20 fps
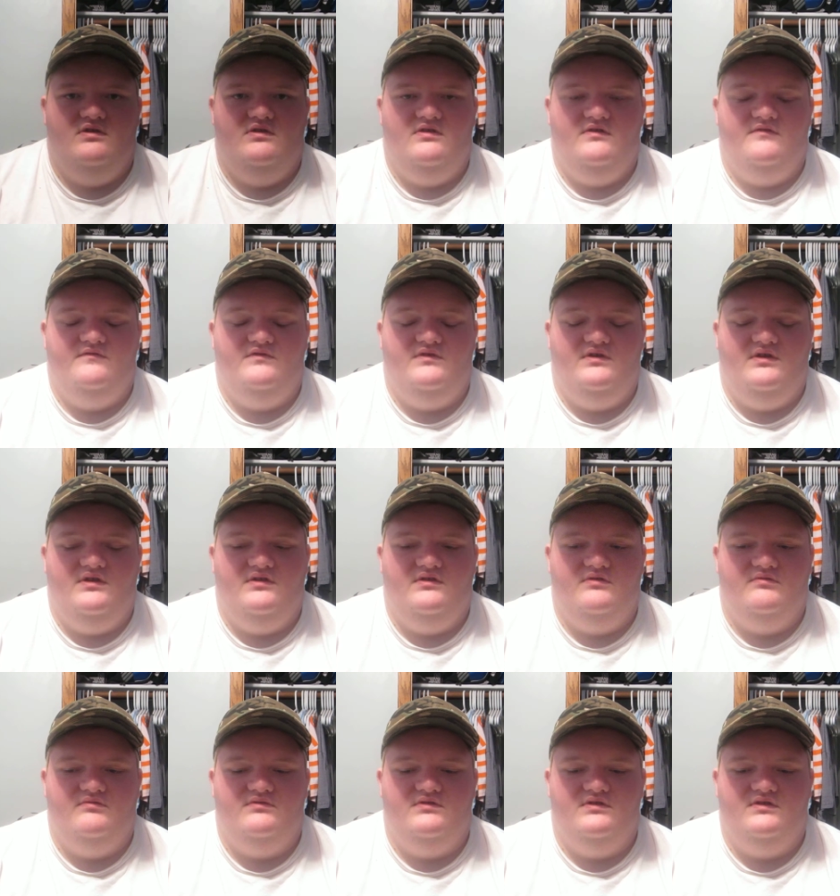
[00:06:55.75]
what I
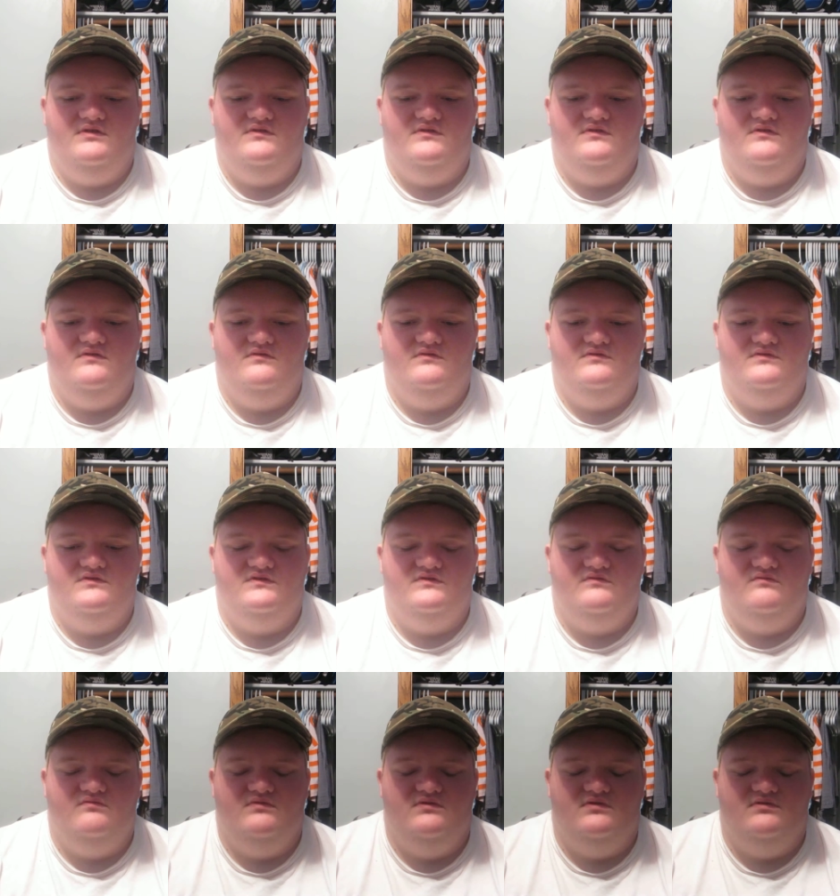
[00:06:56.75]
would like to do is
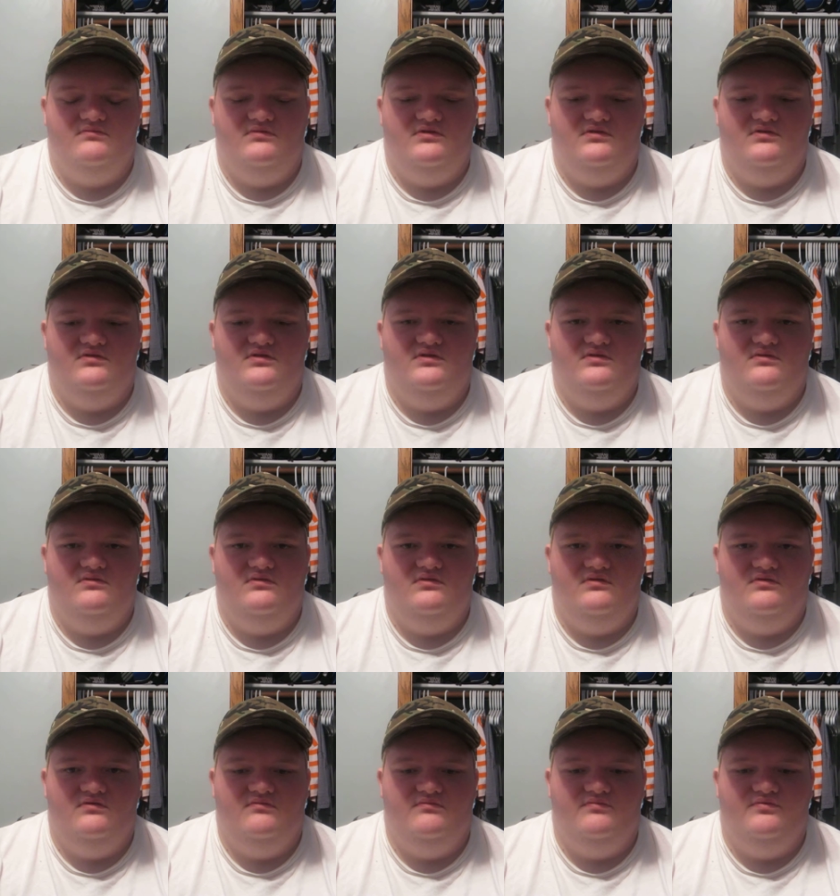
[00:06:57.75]
just run them out, you
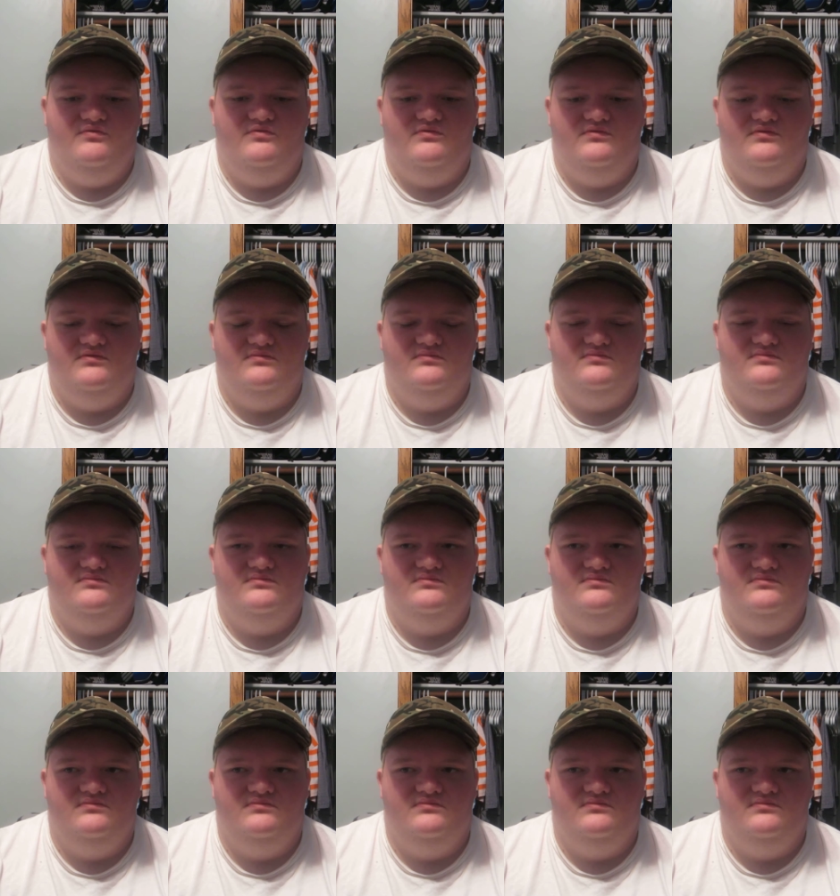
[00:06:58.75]
know, pour them,